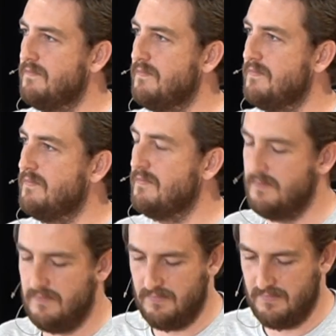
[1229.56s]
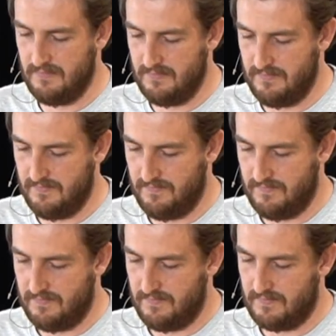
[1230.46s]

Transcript: (silence)